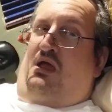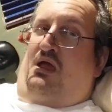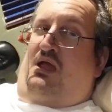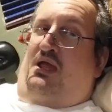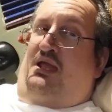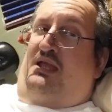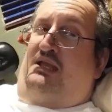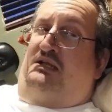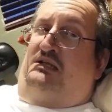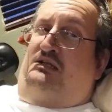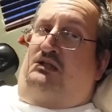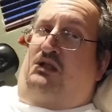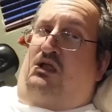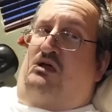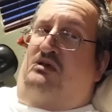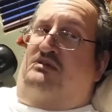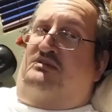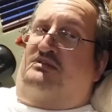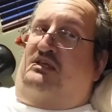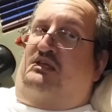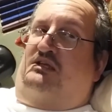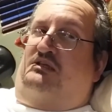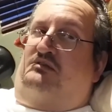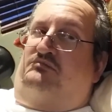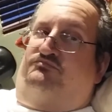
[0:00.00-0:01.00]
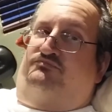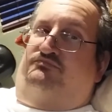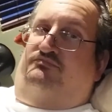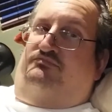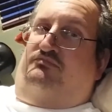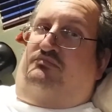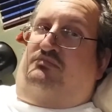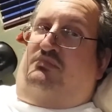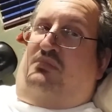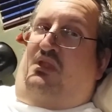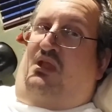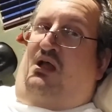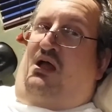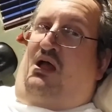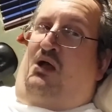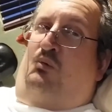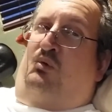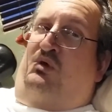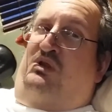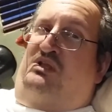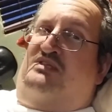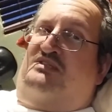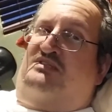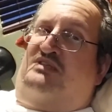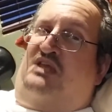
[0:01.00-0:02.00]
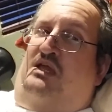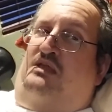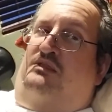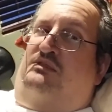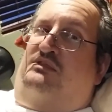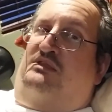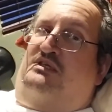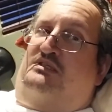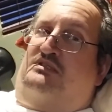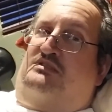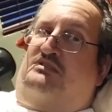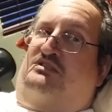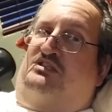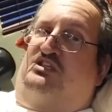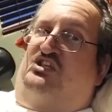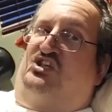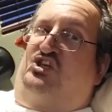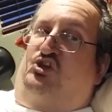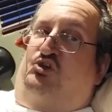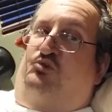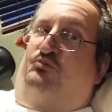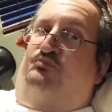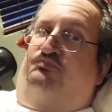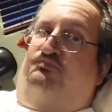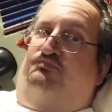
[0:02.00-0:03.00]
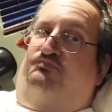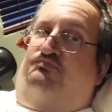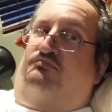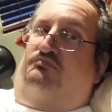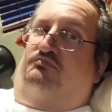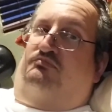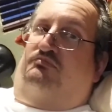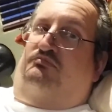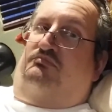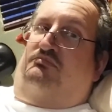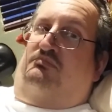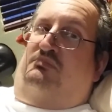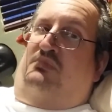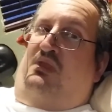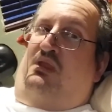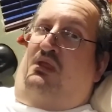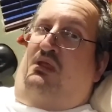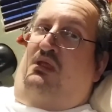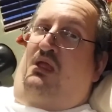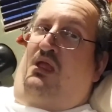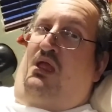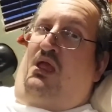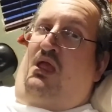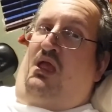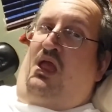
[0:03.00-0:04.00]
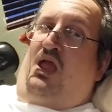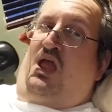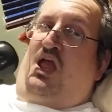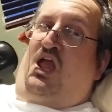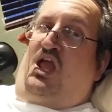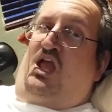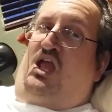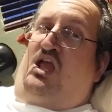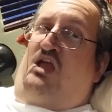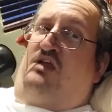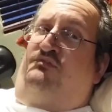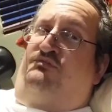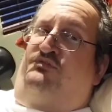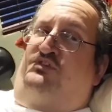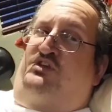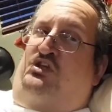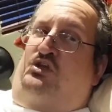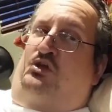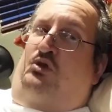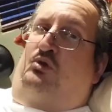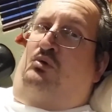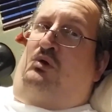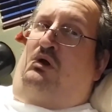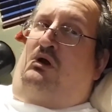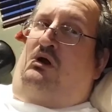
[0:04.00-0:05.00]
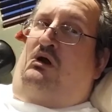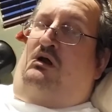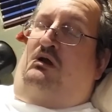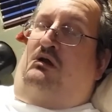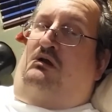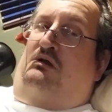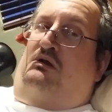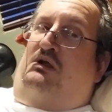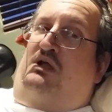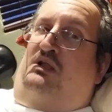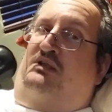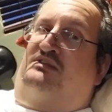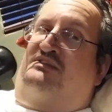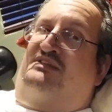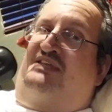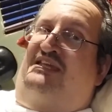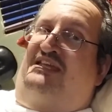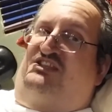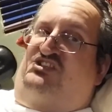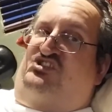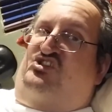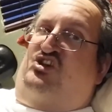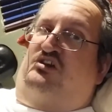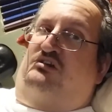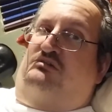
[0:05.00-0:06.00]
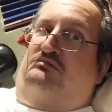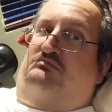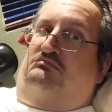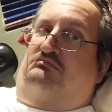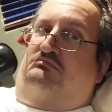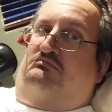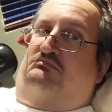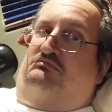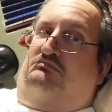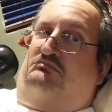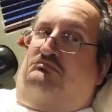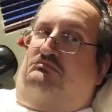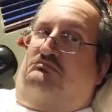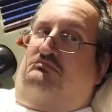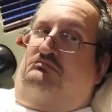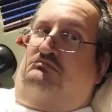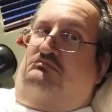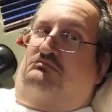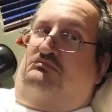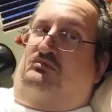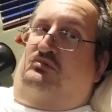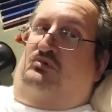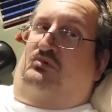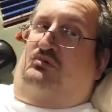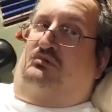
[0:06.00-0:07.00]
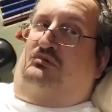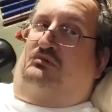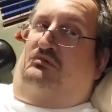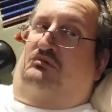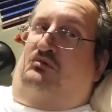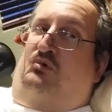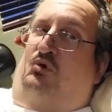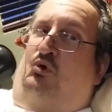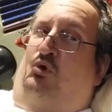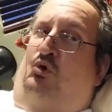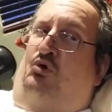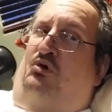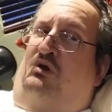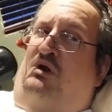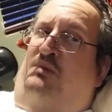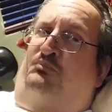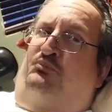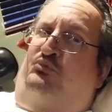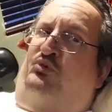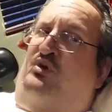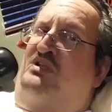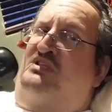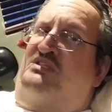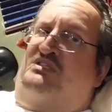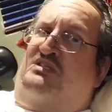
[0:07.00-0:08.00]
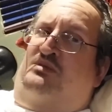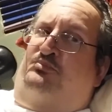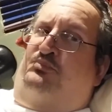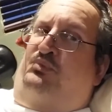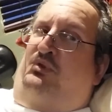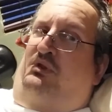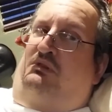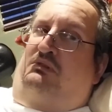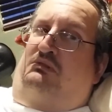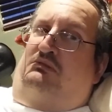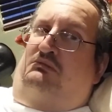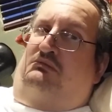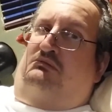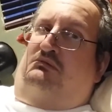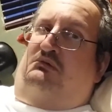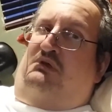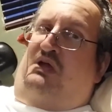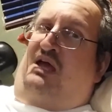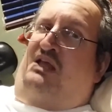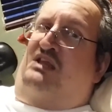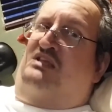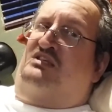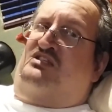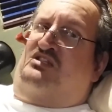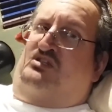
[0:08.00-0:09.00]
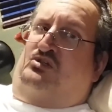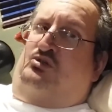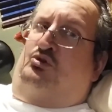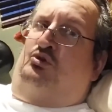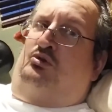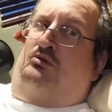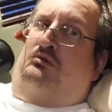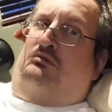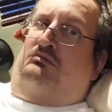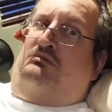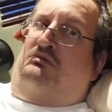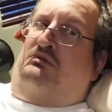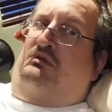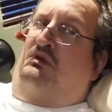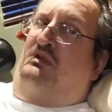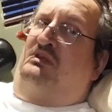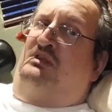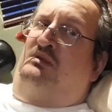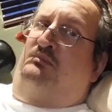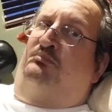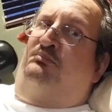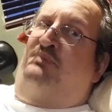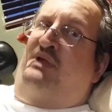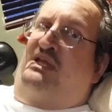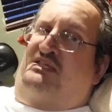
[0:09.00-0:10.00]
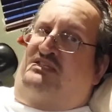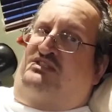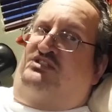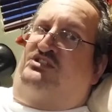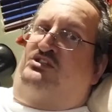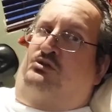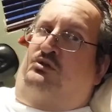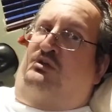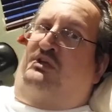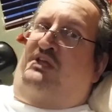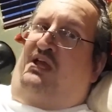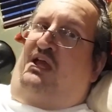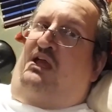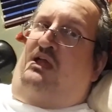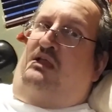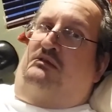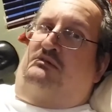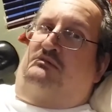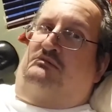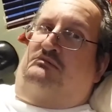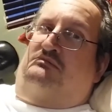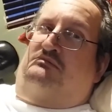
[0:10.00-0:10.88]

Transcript: In closing, I want to say this to you. If you are a teacher or a principal at a school doing the best you can,